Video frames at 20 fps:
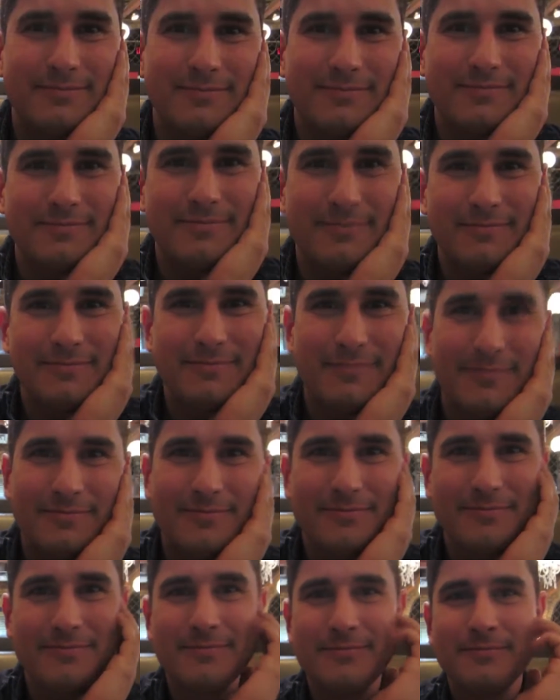This
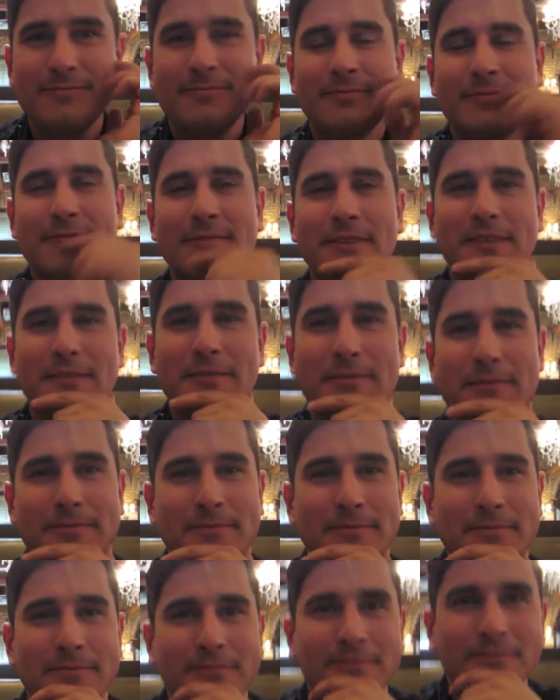is how
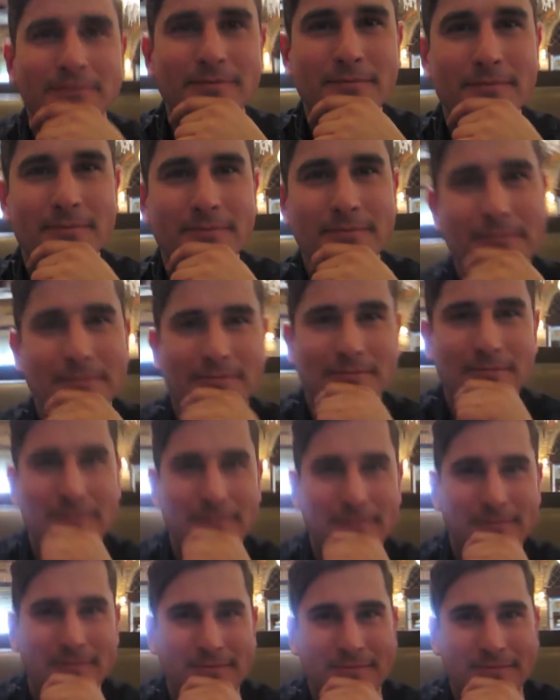to
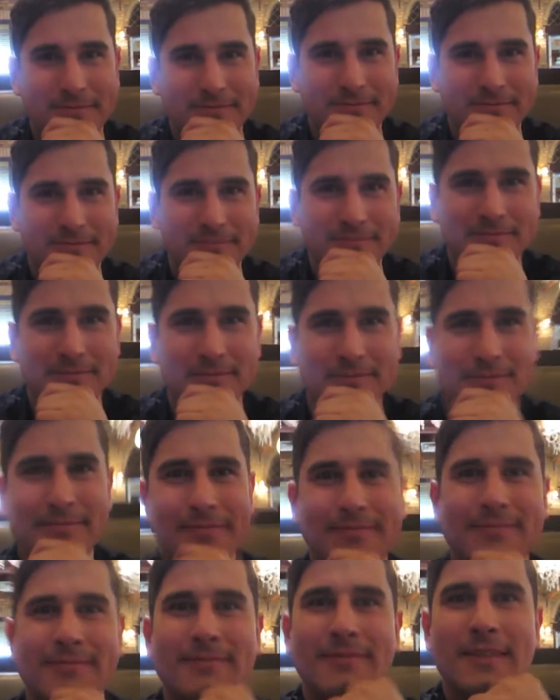go on a
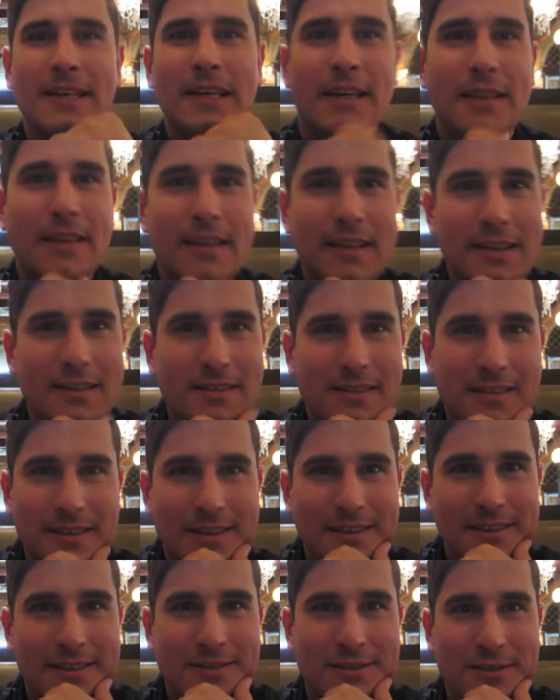date. This
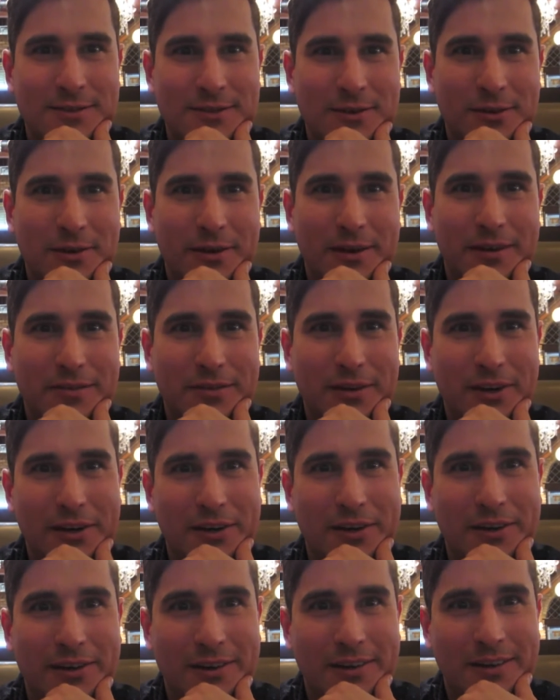is relax. the story of a
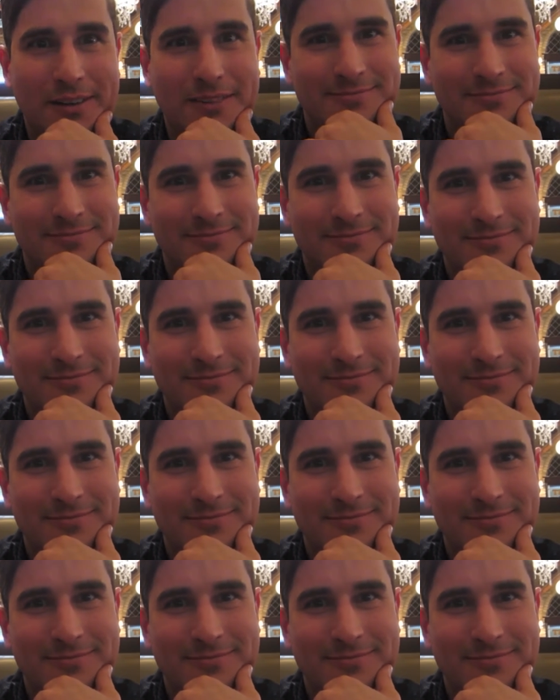girl. world.